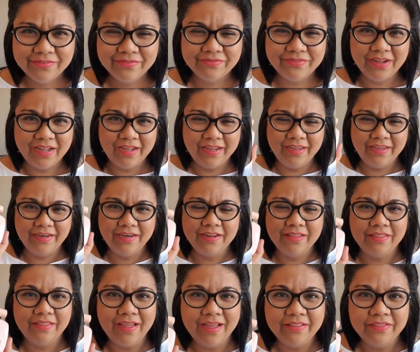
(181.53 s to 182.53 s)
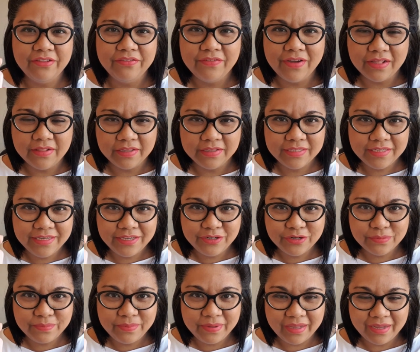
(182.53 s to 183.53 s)
find that the
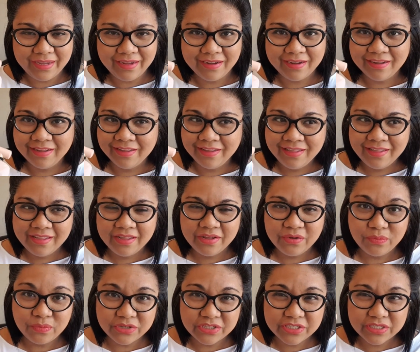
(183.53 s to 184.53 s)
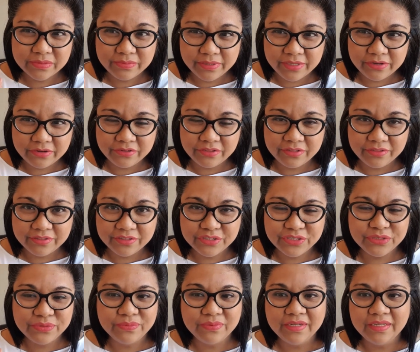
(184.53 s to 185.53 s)
Valentina pink was sweeter than
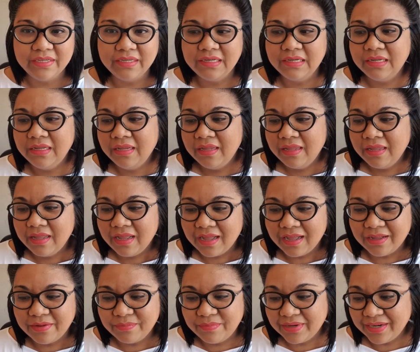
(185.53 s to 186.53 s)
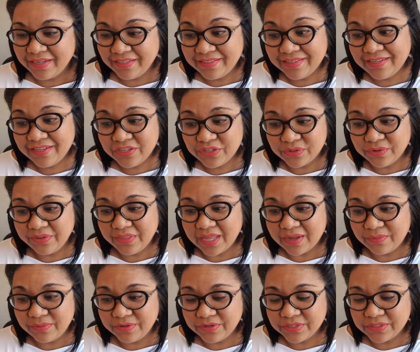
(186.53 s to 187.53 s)
this one, um, but I did enjoy
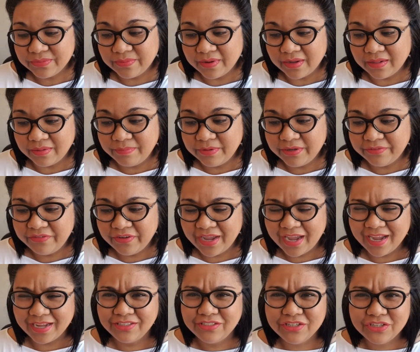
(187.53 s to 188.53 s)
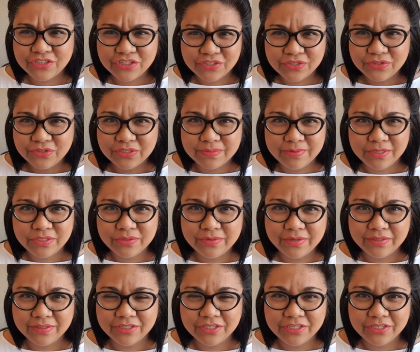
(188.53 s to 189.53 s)
that one as well. But if I had to choose
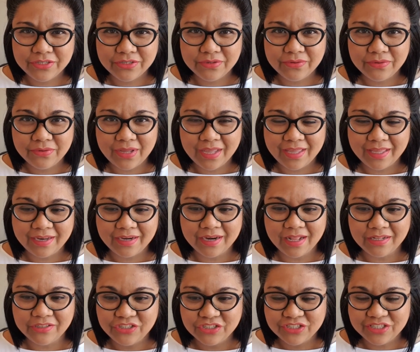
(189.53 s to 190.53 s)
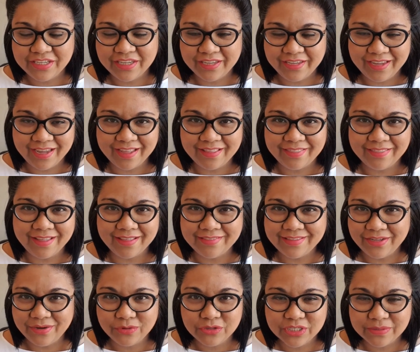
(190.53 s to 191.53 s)
between the two, and I'll just see again
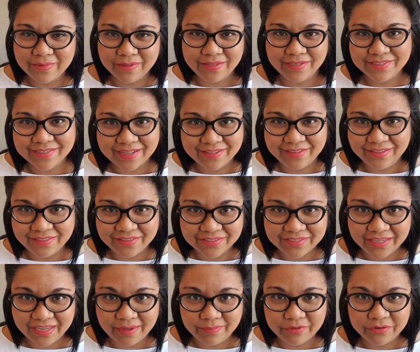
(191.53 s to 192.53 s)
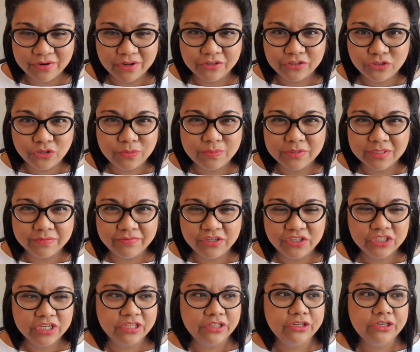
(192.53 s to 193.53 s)
that they don't smell exactly the same, they're not dupes of
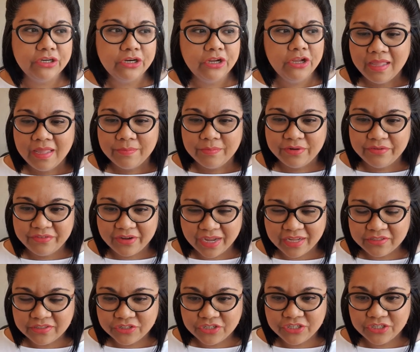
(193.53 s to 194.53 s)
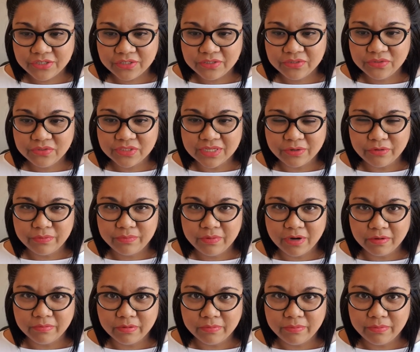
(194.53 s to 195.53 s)
each other. But if I had to choose, I would
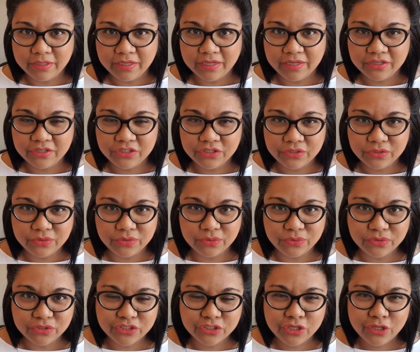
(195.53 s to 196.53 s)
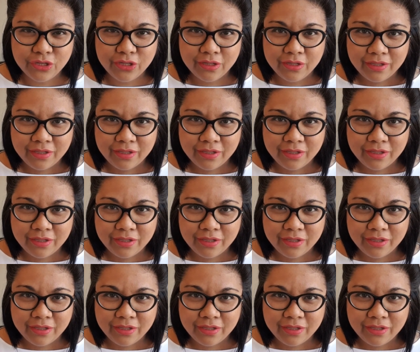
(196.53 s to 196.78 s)
probably choose